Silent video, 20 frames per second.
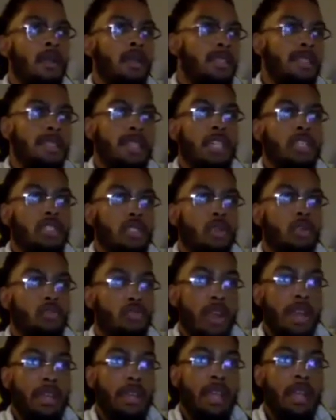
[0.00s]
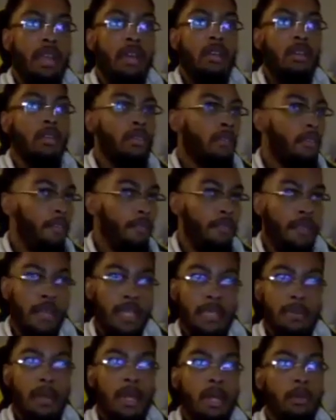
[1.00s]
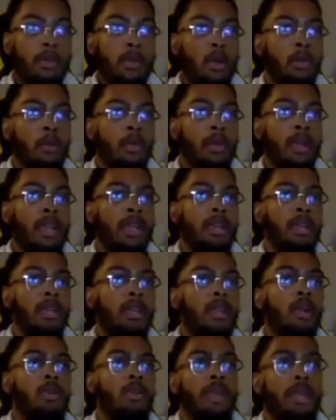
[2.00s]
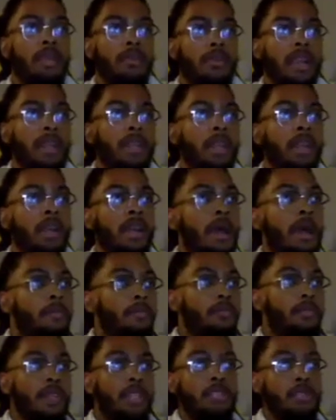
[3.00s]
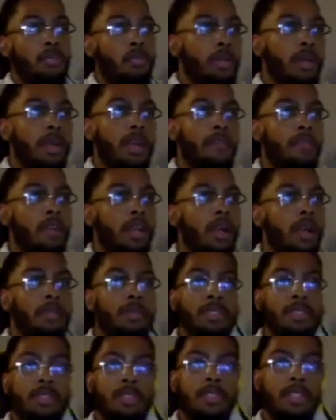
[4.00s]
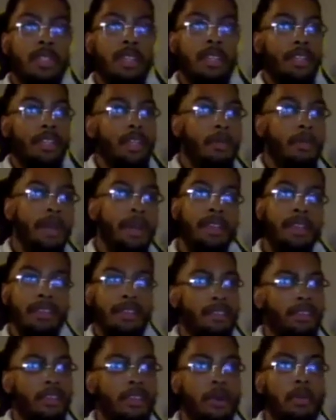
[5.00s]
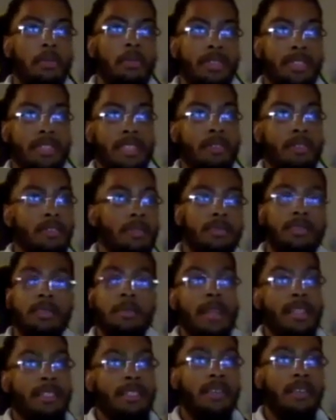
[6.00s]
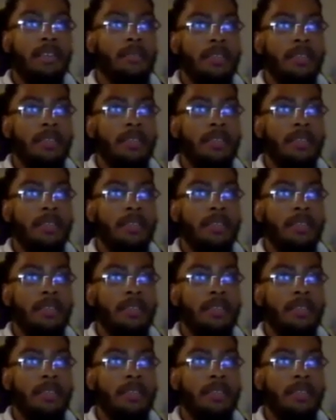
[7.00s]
stay in school right now, finish my diploma, and then okay, right now I'm free to whatever options they might, present to myself,